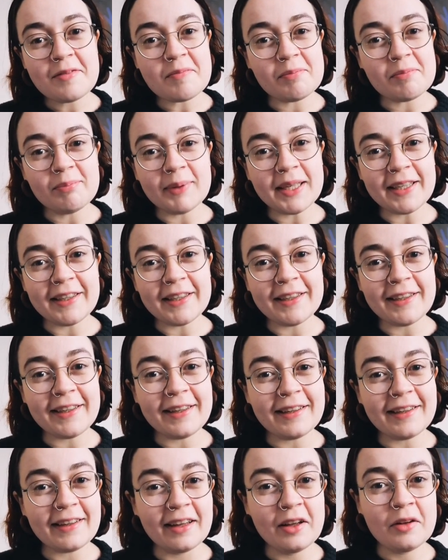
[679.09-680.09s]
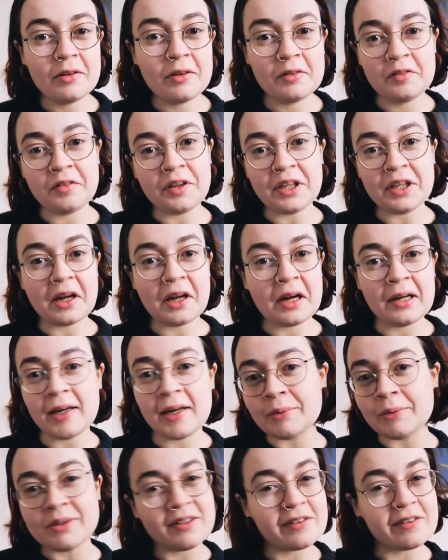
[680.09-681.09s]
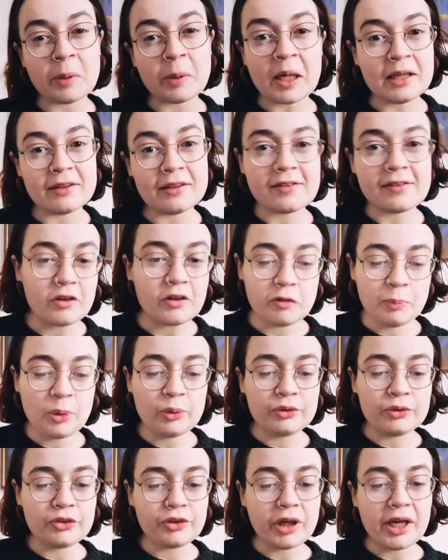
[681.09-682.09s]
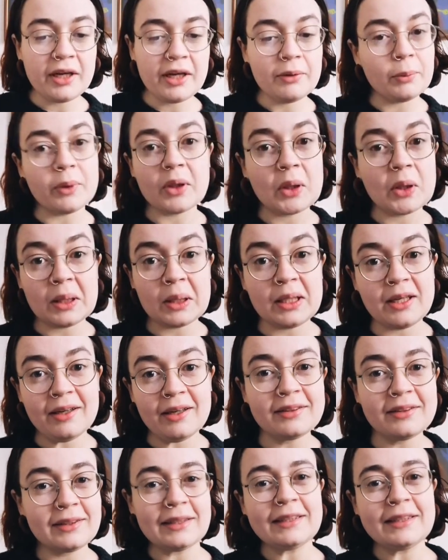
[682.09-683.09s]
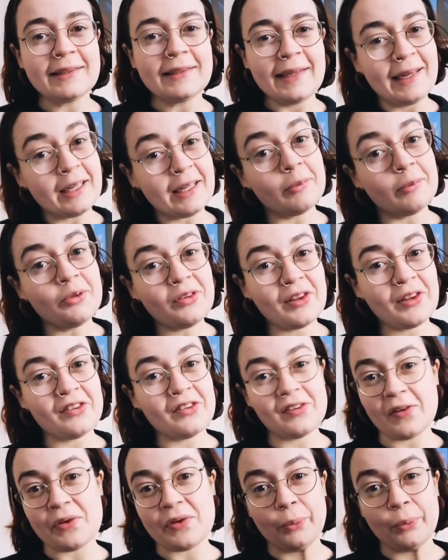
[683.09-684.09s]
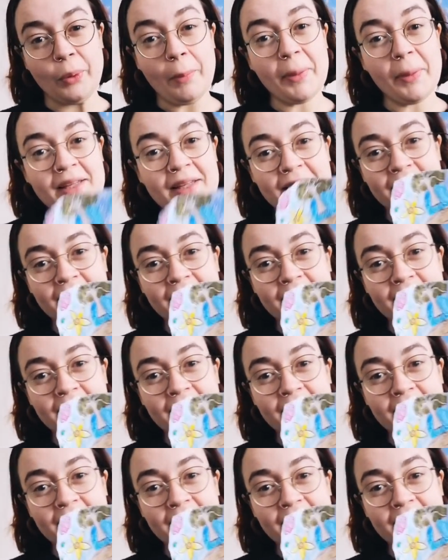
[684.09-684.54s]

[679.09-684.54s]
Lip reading: my Frida Kahlo inspired self-portrait with colour. I'm just going to show you what mine